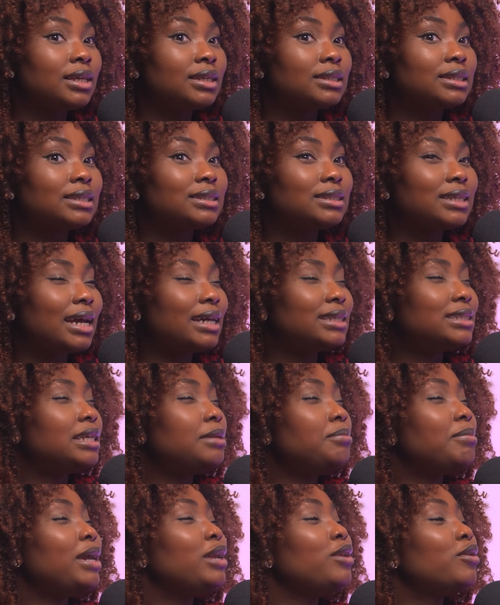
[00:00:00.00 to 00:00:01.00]
society
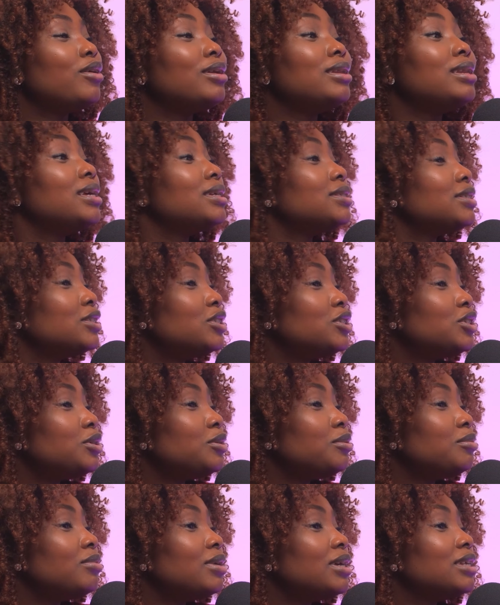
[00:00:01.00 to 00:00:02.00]
may not listen
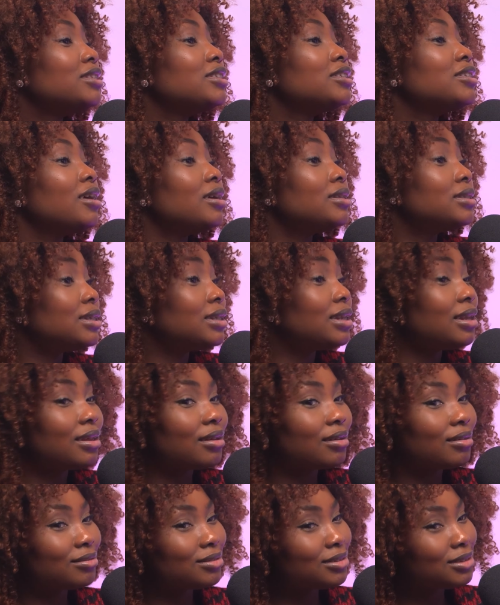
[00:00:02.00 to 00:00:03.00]
to in certain
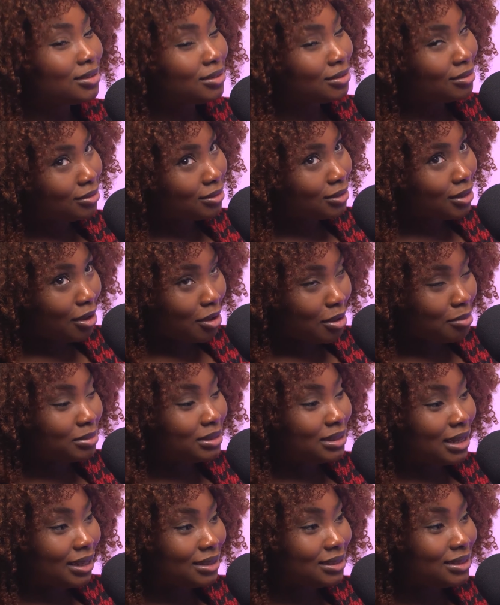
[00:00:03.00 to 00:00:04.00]

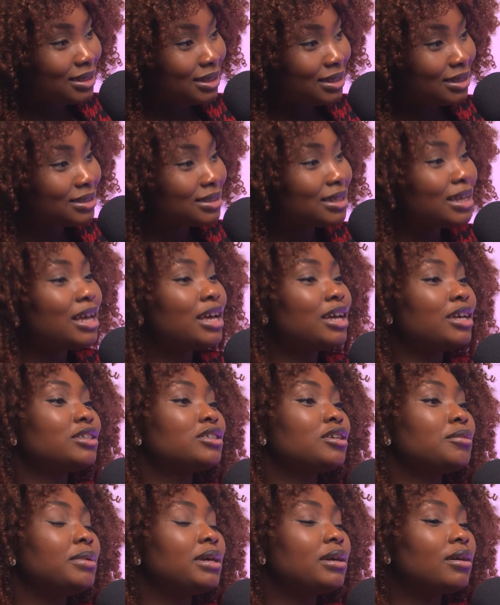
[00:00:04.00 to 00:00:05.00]
circumstances. Mm-hmm.
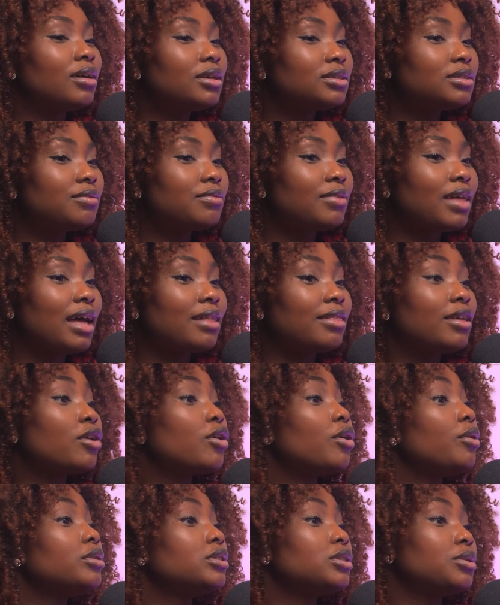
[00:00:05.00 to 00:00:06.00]
So because of that, they're
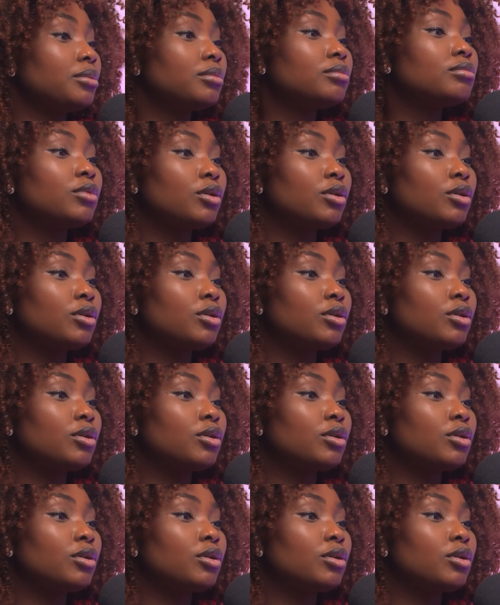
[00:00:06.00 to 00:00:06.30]
going to